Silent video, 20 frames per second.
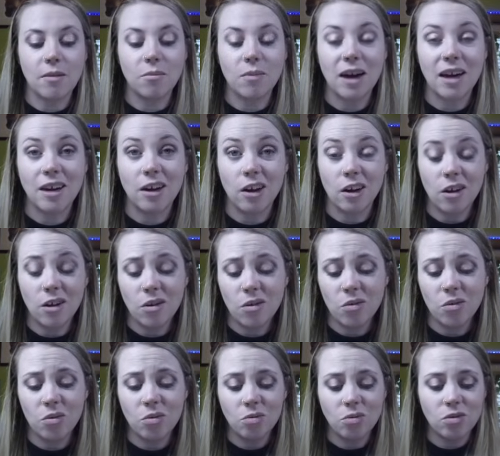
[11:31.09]
my
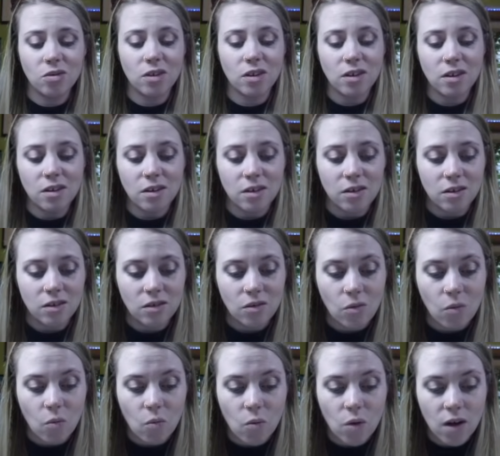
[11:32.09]
nose is
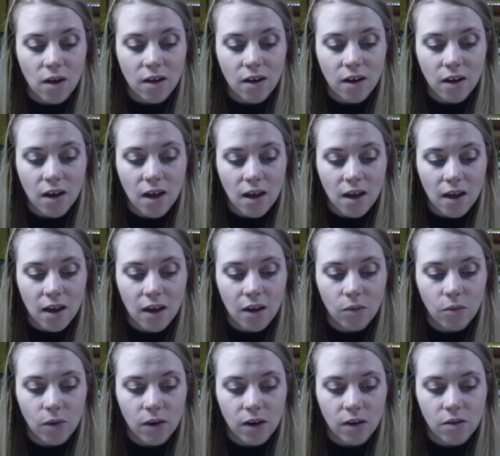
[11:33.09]
1 eye
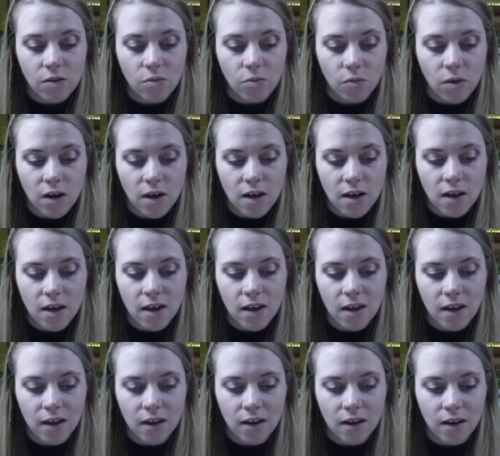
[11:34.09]
width
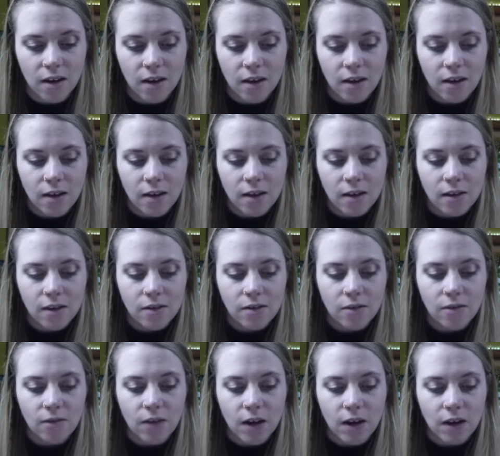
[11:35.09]
wide.
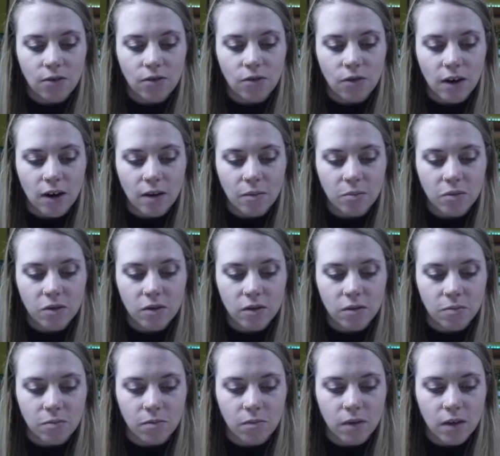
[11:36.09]
So if I drop
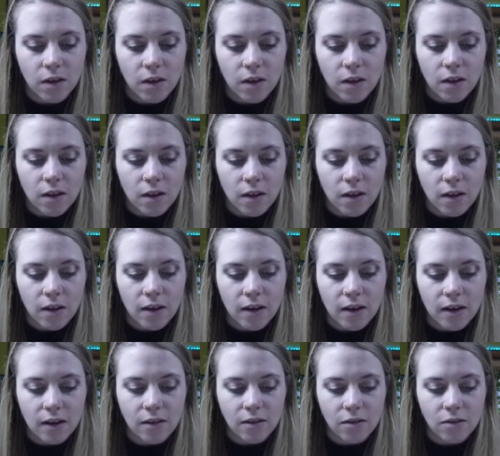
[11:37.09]
some
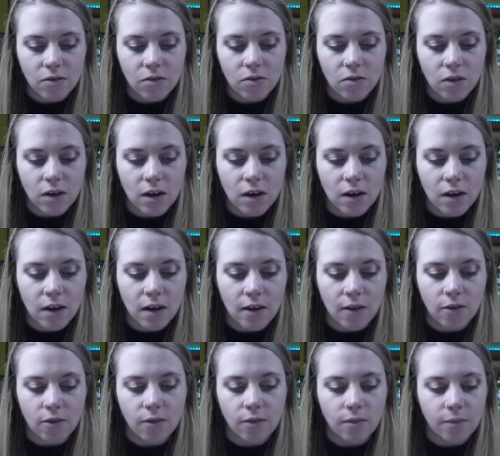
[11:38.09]
lines straight
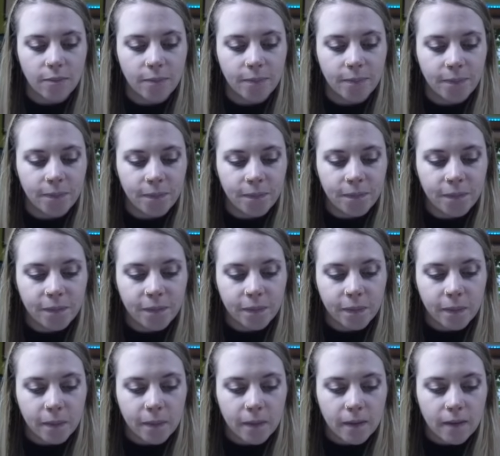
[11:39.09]
down
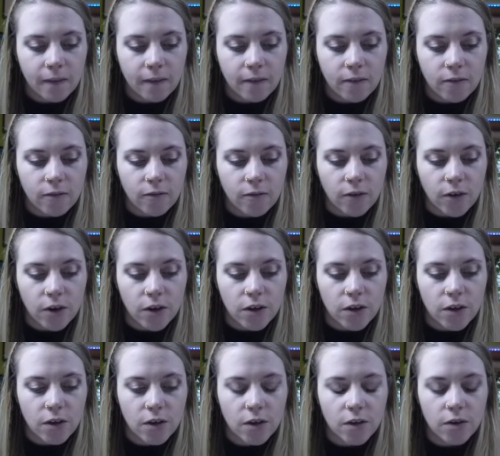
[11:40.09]

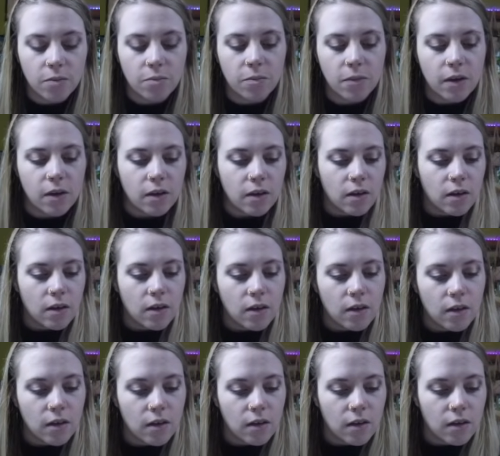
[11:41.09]
from
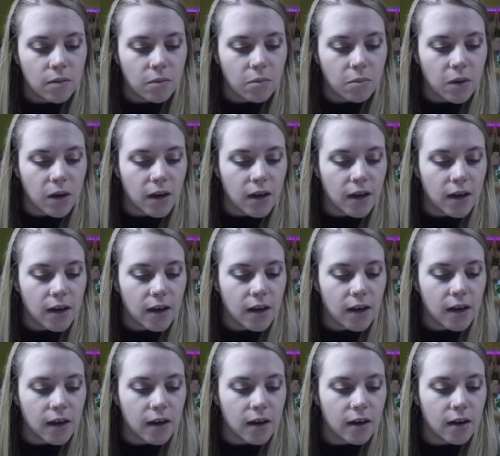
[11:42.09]

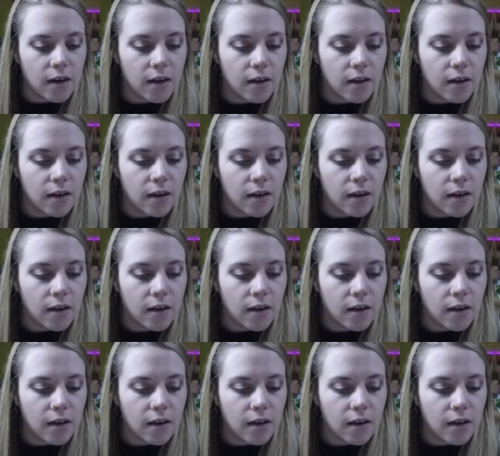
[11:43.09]
my